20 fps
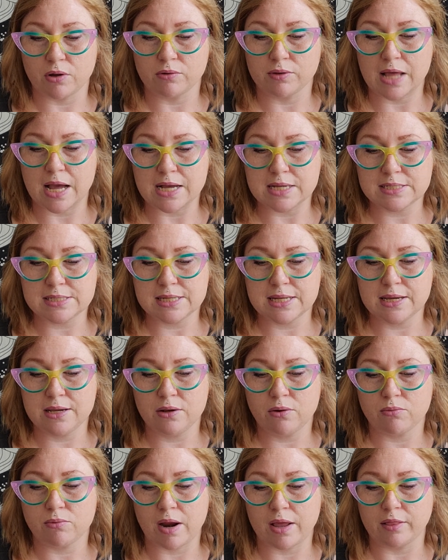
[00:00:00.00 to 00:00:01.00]
Lastly,
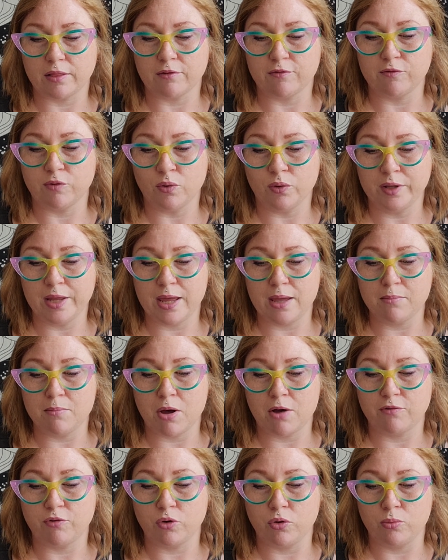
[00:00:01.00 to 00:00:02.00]
write the full name
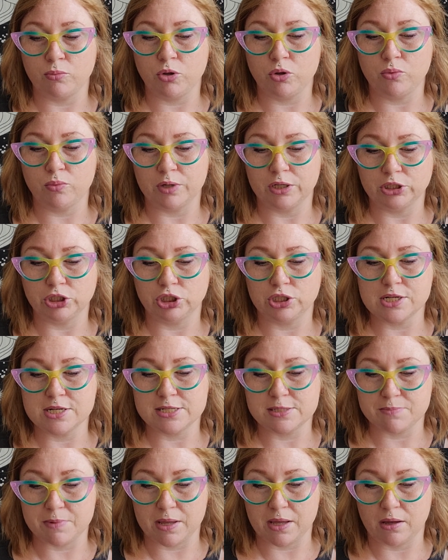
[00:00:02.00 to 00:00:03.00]
of whom you wish to
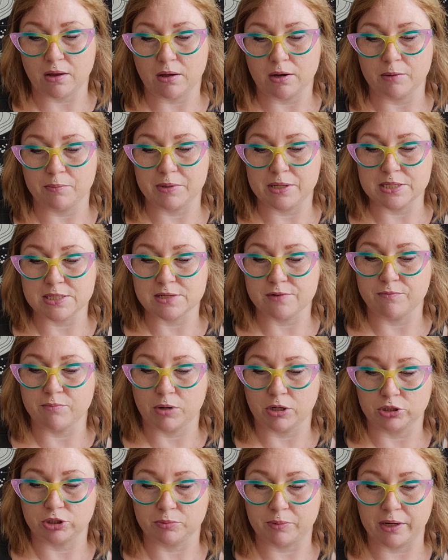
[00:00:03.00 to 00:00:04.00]
speak on a piece of
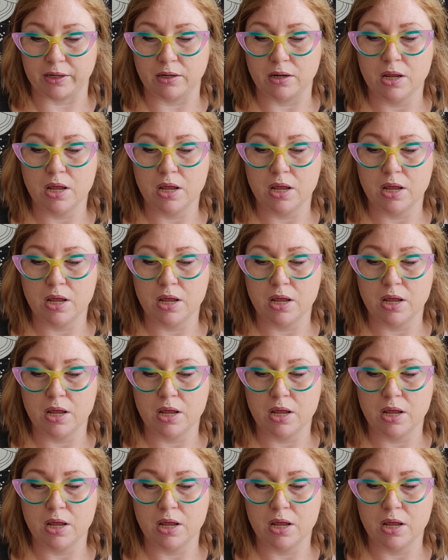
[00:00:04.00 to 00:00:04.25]
parchment.